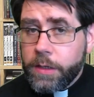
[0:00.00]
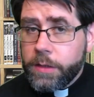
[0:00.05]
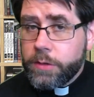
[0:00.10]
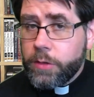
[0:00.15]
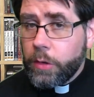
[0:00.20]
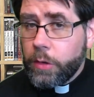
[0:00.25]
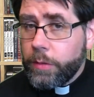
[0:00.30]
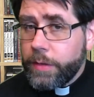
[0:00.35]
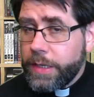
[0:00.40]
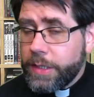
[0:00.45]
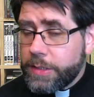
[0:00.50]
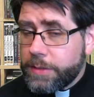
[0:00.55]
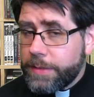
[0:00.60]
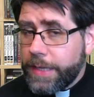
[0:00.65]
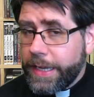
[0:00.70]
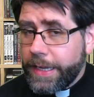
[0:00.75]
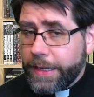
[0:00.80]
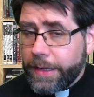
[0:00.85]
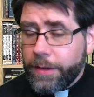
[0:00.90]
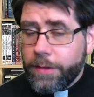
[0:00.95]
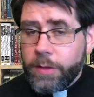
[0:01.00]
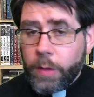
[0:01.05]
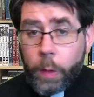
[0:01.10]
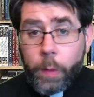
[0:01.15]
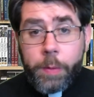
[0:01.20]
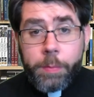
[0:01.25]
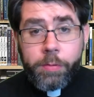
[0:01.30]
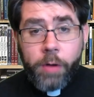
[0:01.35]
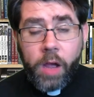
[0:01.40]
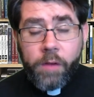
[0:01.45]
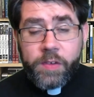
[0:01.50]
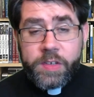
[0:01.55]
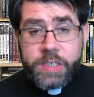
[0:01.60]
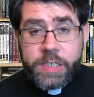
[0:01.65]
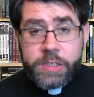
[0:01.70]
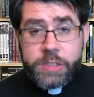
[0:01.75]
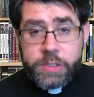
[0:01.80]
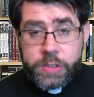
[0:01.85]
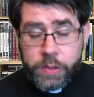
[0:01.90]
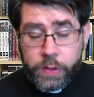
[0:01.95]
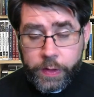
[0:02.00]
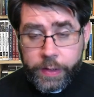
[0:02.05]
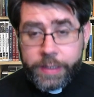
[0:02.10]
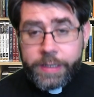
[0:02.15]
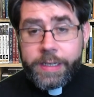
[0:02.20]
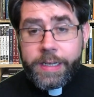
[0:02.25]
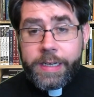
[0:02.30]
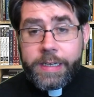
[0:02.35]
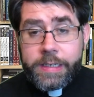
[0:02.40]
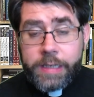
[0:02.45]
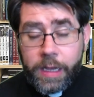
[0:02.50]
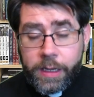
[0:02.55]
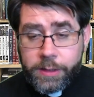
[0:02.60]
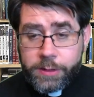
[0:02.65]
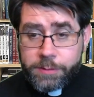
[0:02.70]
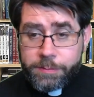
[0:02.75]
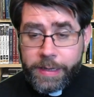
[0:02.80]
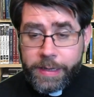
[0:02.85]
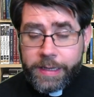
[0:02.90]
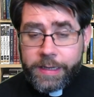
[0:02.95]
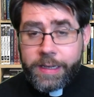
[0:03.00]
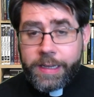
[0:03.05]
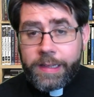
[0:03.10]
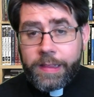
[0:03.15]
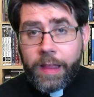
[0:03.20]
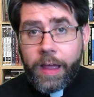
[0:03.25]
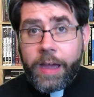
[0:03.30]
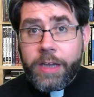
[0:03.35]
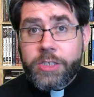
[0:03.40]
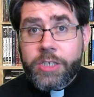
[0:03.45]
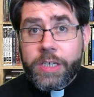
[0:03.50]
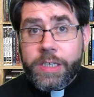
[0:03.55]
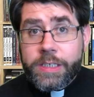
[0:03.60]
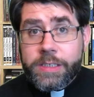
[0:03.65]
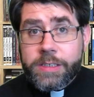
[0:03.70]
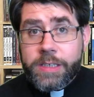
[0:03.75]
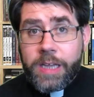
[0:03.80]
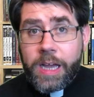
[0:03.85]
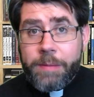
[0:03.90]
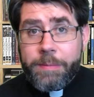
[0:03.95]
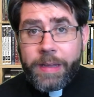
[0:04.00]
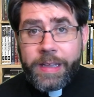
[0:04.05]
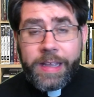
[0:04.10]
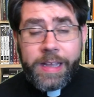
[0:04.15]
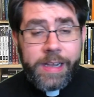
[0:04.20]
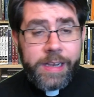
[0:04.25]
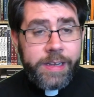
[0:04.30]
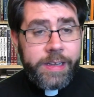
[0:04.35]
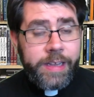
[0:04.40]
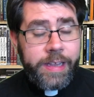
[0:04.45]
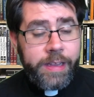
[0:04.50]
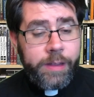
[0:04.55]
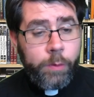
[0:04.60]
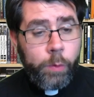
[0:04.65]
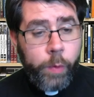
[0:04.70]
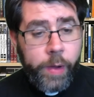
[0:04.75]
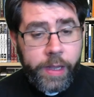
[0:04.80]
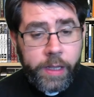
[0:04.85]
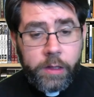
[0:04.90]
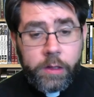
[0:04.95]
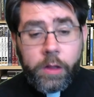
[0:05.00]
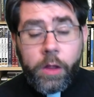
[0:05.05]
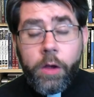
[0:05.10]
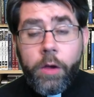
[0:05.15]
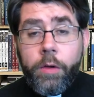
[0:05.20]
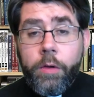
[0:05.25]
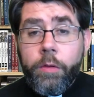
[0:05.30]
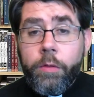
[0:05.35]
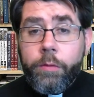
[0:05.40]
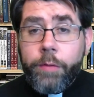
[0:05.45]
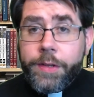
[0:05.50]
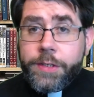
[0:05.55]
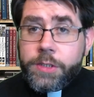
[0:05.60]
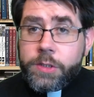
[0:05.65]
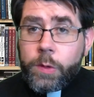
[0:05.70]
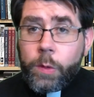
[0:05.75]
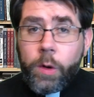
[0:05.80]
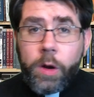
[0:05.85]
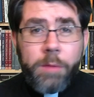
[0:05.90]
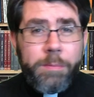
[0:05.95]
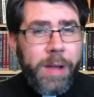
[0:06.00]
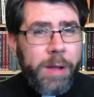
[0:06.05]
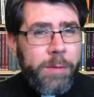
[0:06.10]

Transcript: So he's saying, no, the prophecy is good. It does mean Elijah is coming. He will restore,